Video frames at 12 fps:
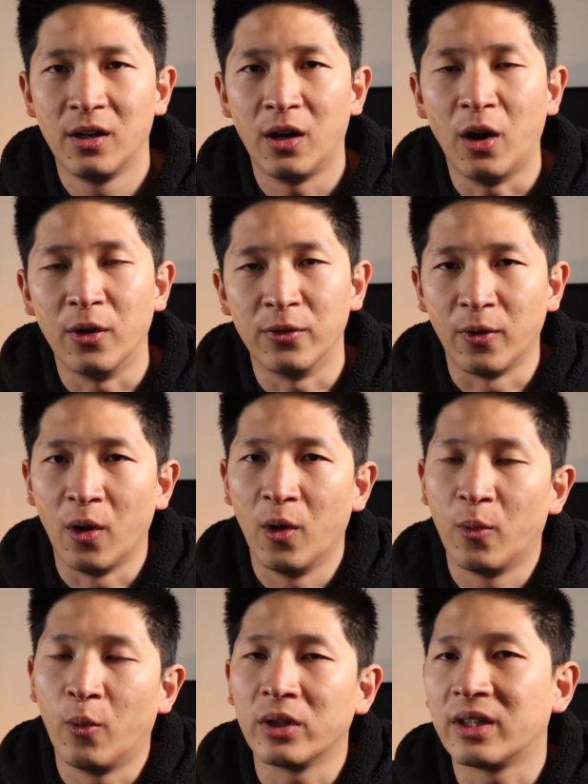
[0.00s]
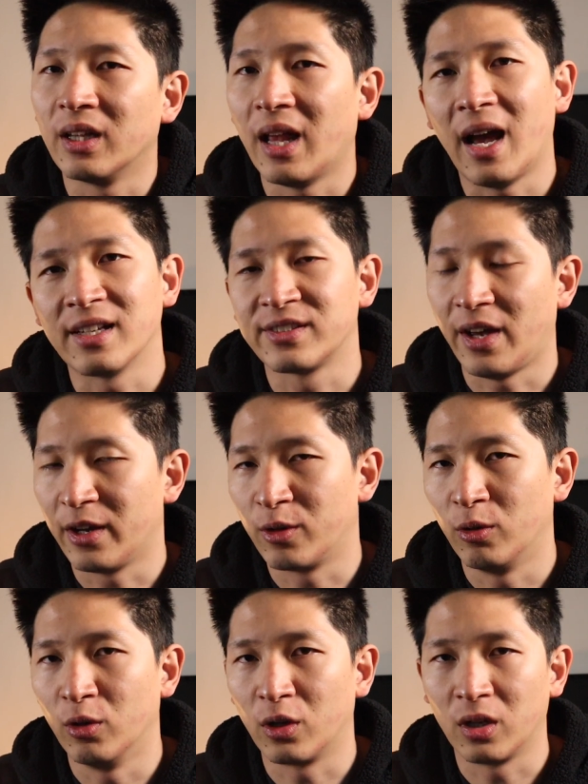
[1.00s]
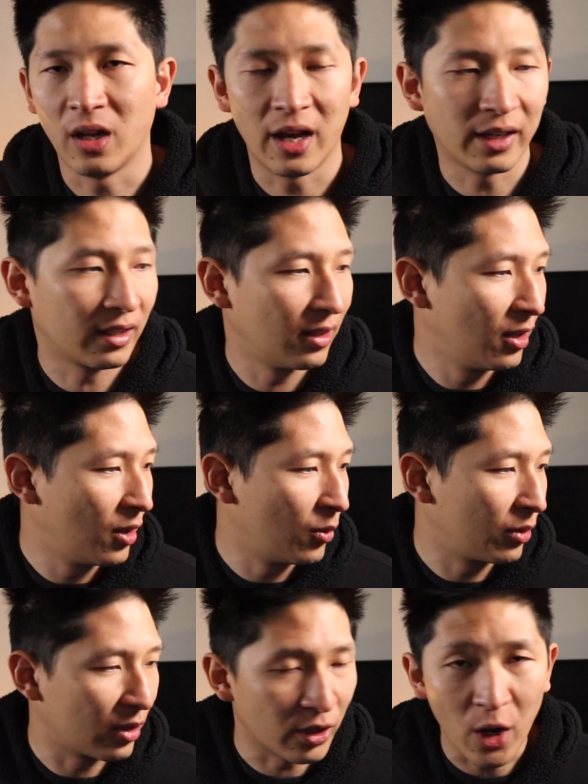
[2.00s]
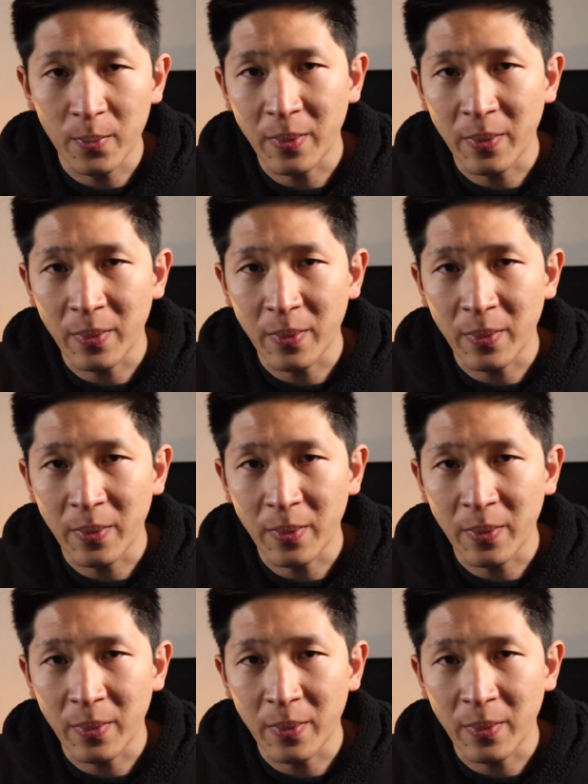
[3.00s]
of what the last cycle looked like, we can go